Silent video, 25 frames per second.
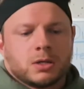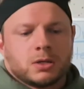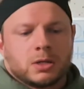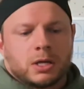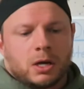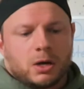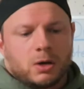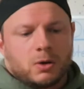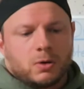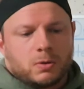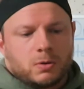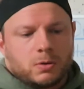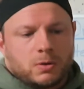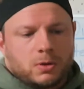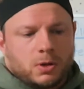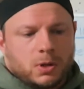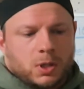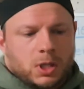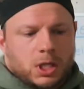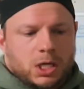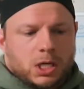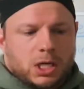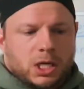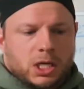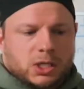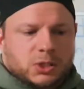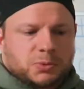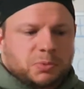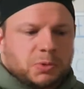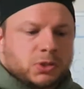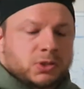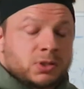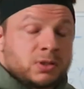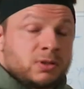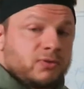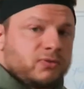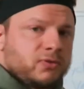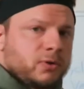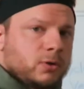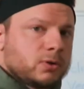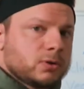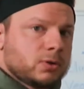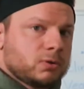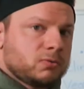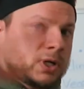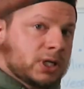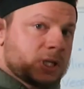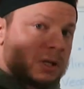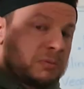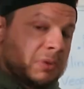Now, a lot of experts in the field
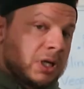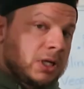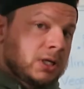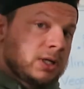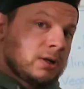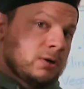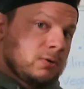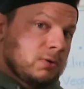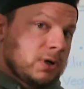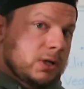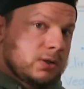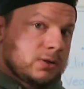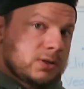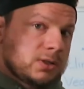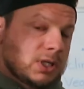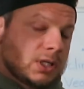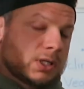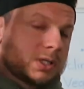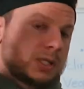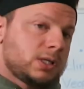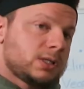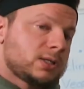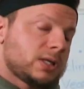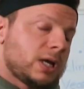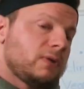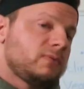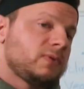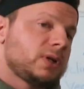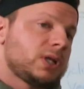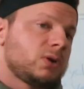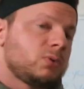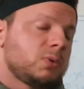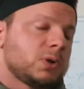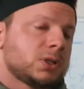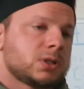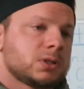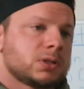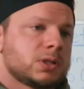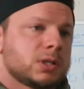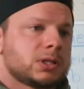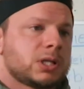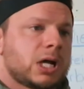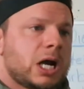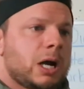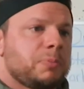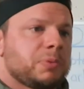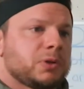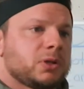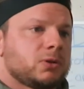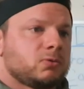are recommending around 60, 70, which is the
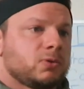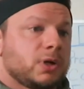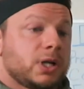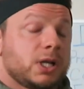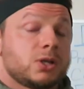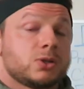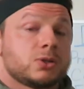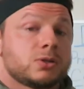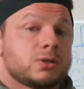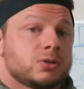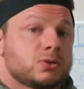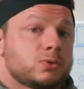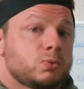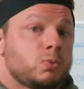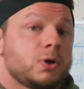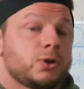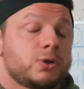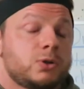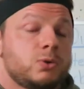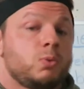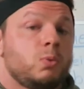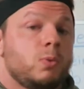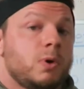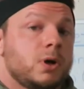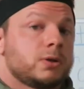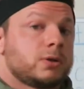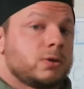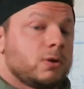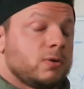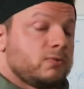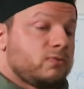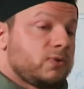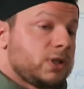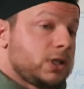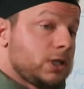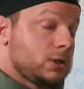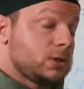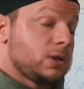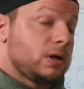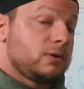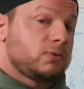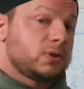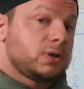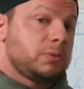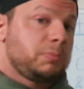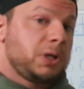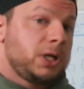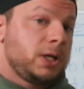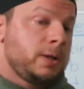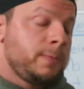top of the range, is where you want your VD level
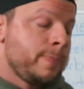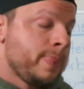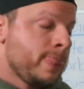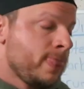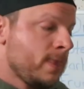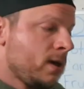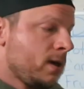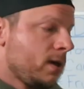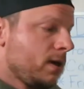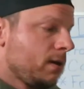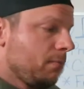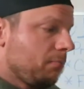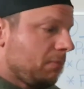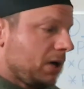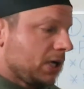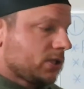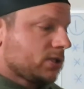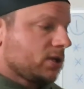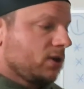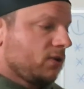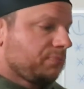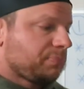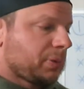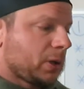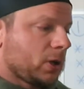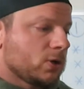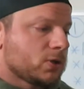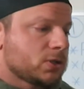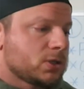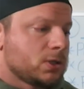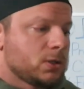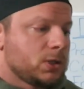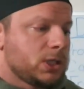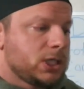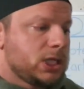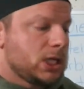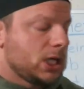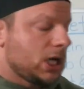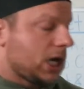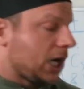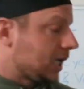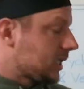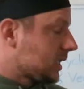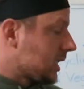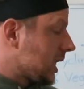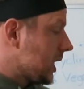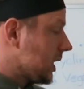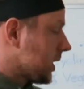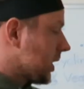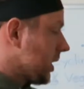to be. Myself personally, I
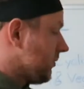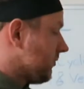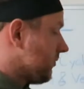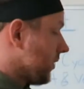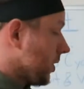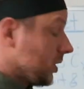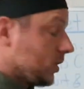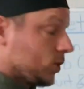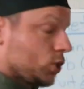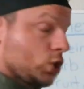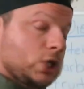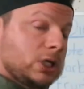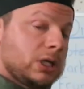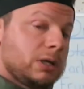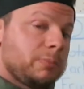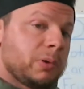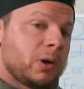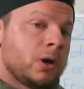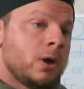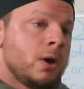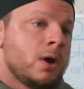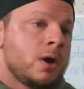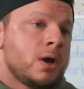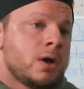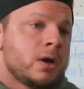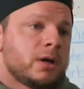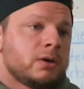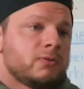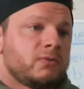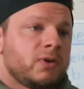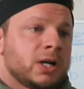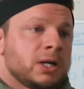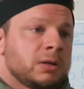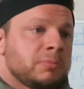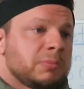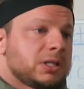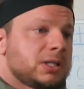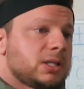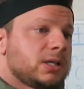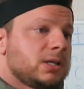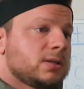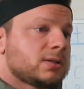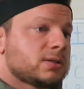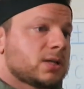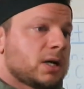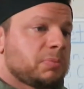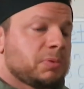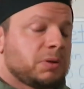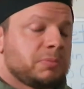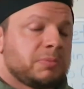take a very cheap vitamin D
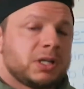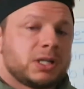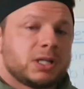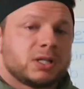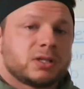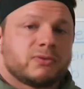supplement.